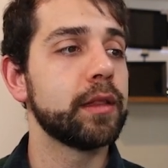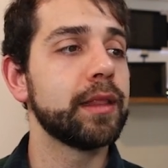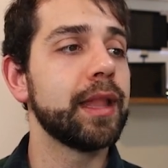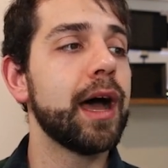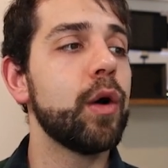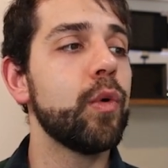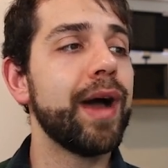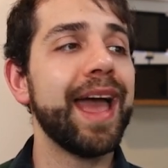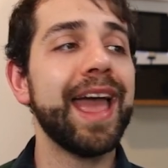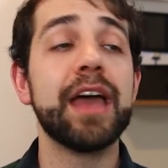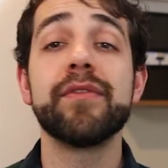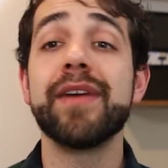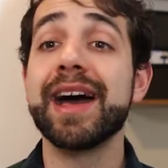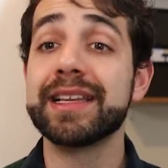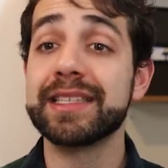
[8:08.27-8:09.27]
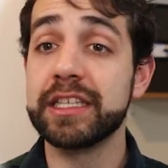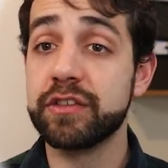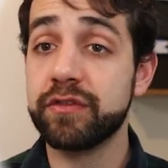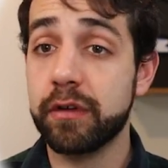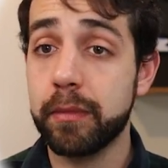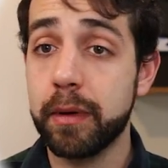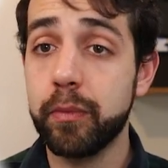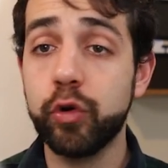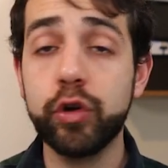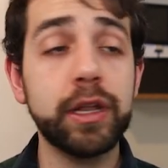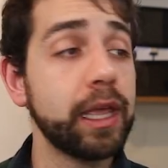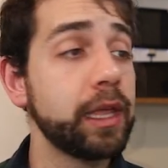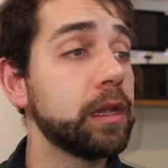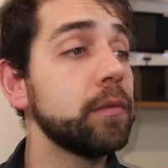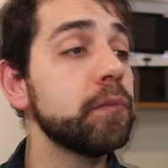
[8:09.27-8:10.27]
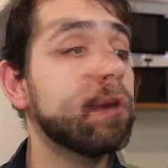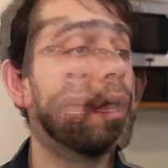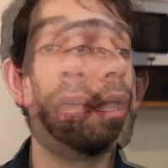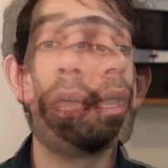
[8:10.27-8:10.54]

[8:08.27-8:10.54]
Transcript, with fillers: Now I have access for my Portainer,